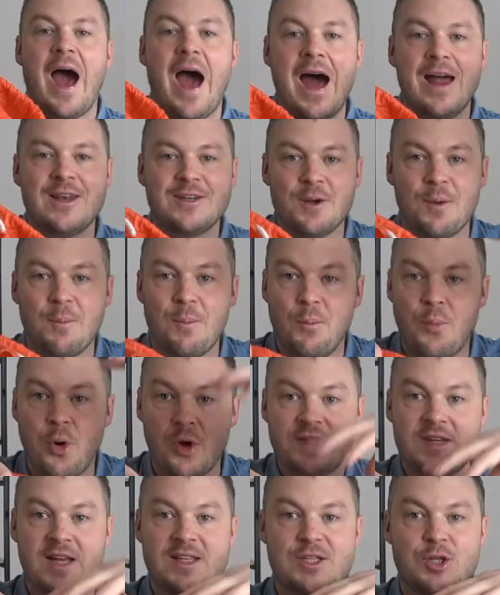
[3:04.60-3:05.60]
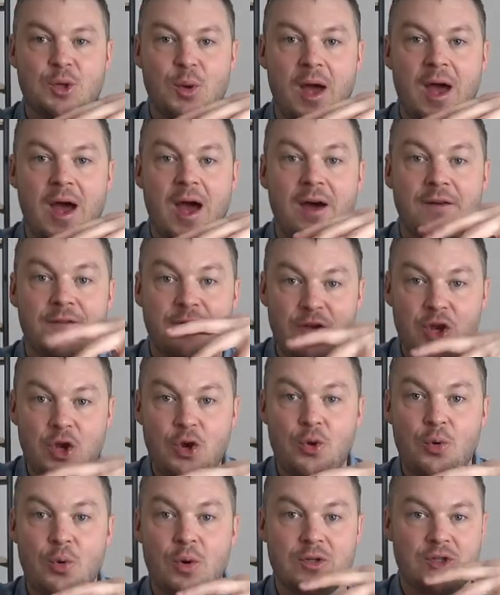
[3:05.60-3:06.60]
and put into it a
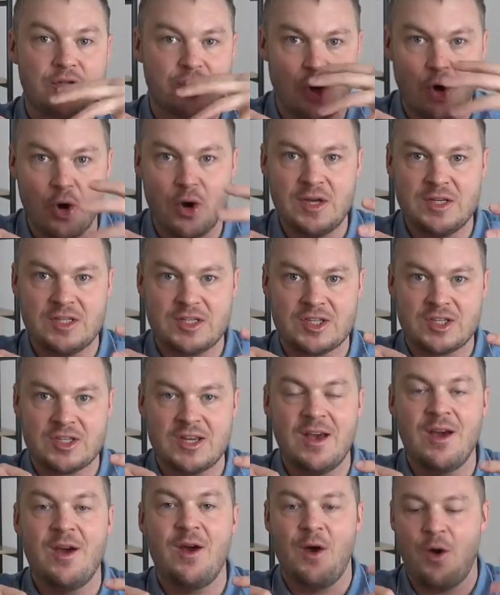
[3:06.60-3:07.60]
few toys